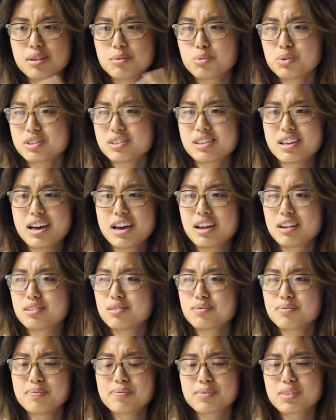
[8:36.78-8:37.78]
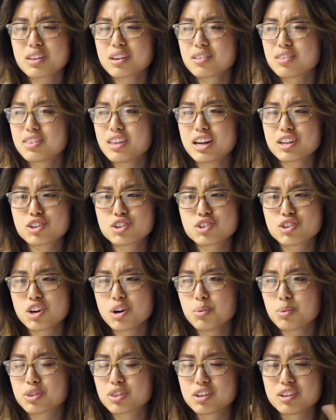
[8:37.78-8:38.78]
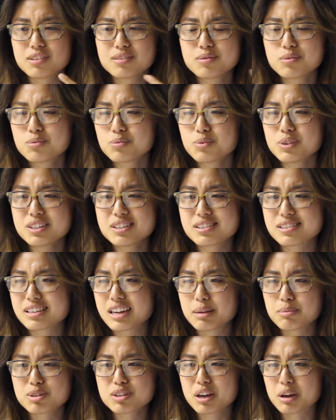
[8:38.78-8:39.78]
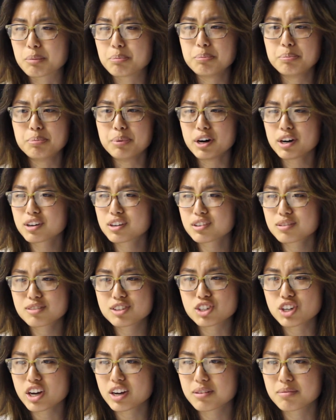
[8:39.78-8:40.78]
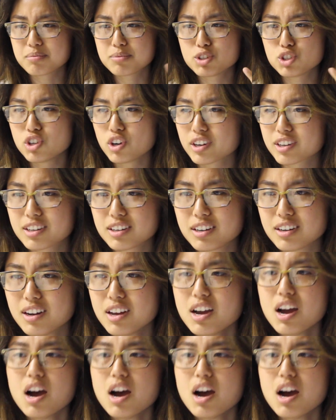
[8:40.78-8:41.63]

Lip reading: what's that show with the, what's his name? It's like Juggin.